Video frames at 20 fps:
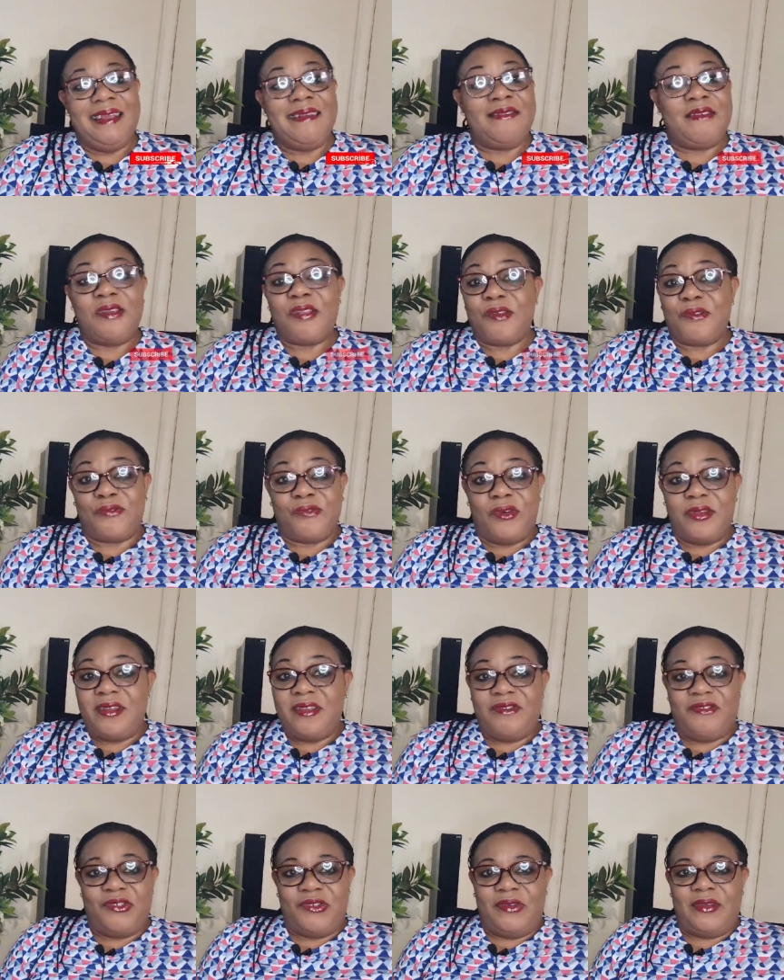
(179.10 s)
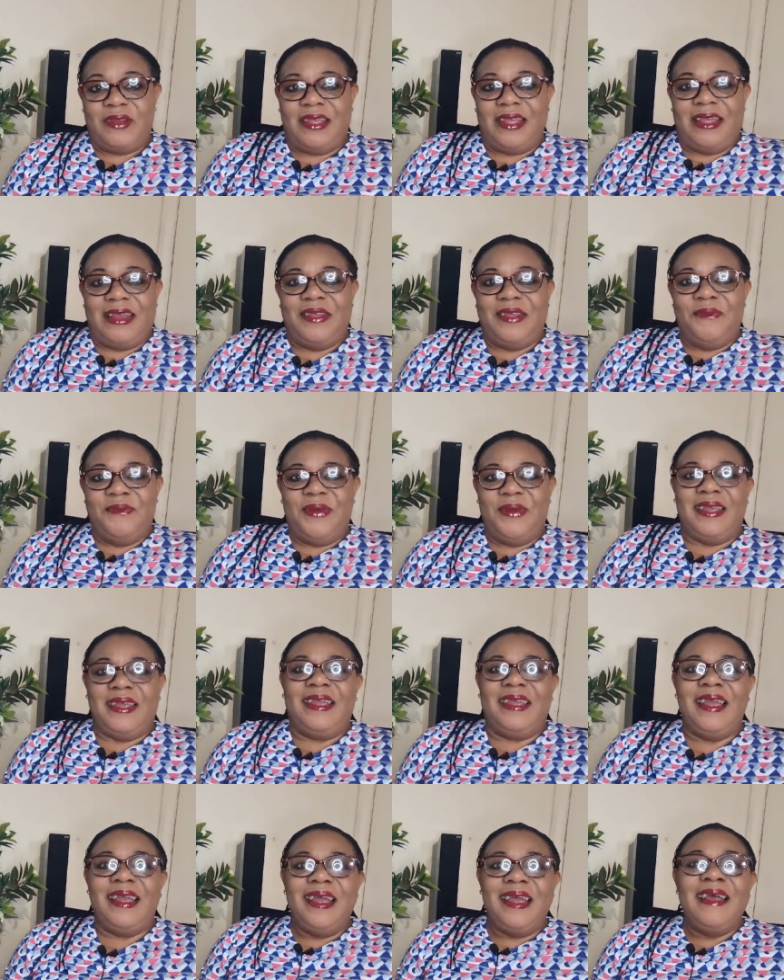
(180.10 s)
It's just a funny journey
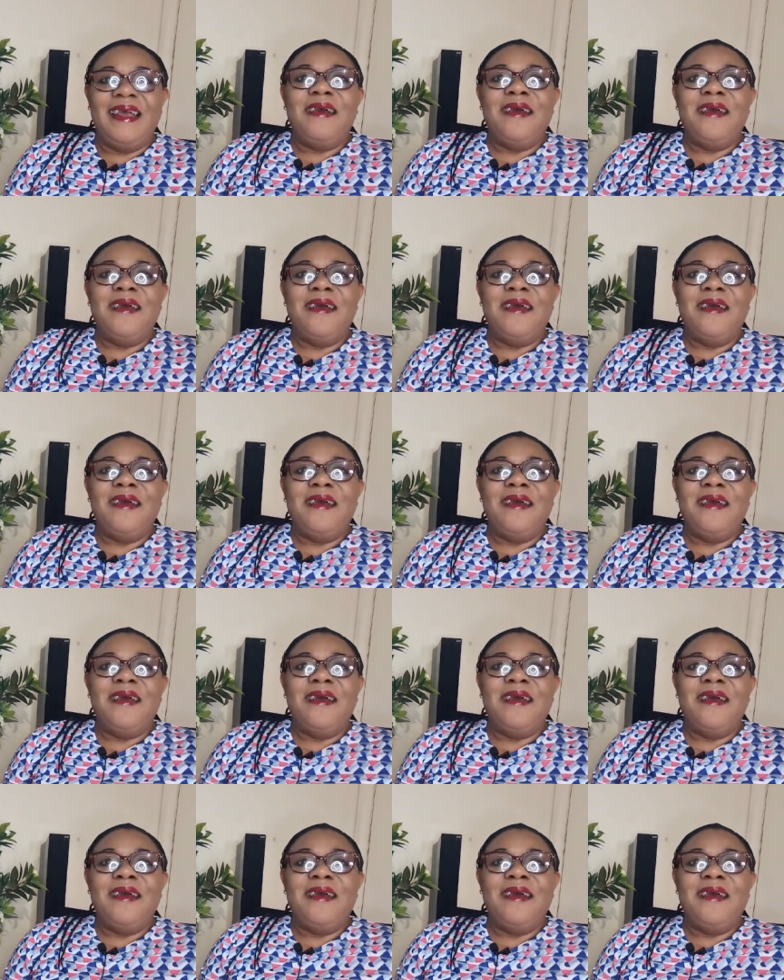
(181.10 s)
anyway.